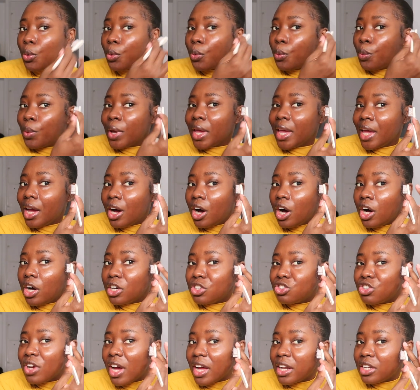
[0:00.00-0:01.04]
we
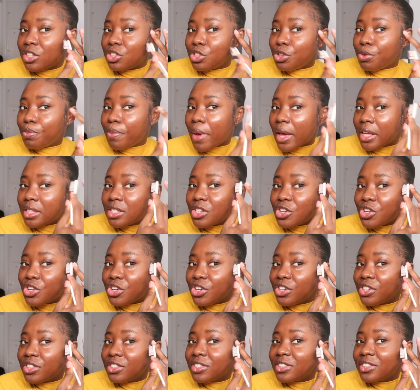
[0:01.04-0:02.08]
are trying to do
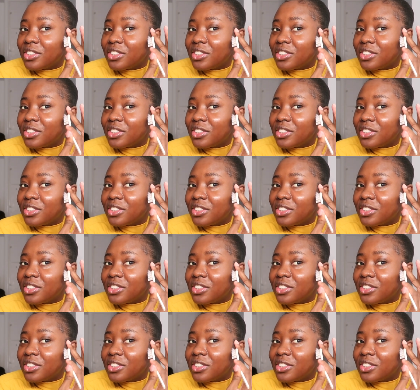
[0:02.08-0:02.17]
better.